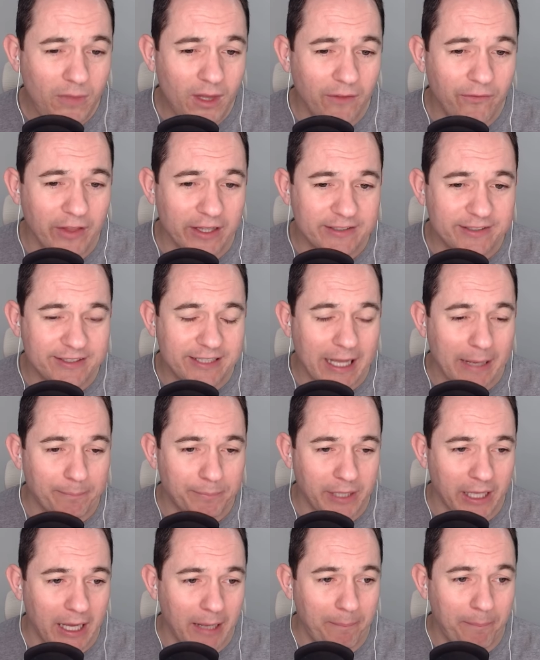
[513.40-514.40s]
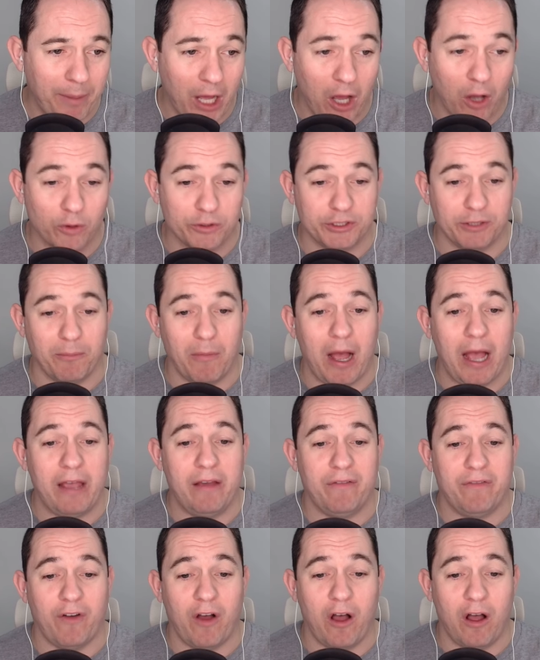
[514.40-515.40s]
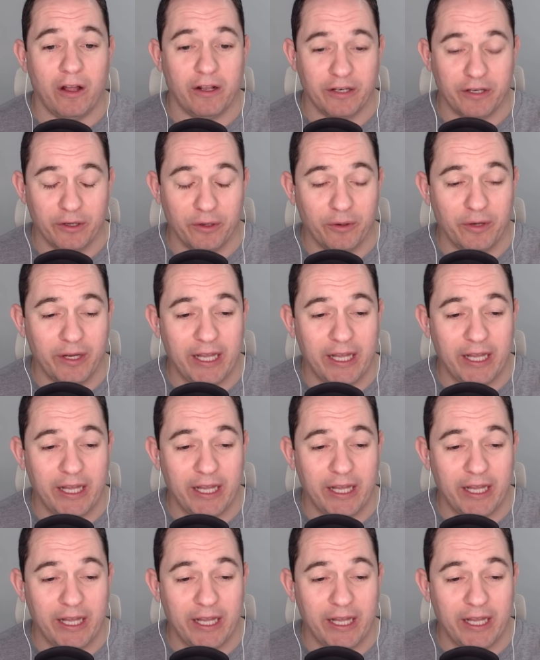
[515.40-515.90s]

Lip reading: that stepped up. Oh, Zamaya Vaughn, dude.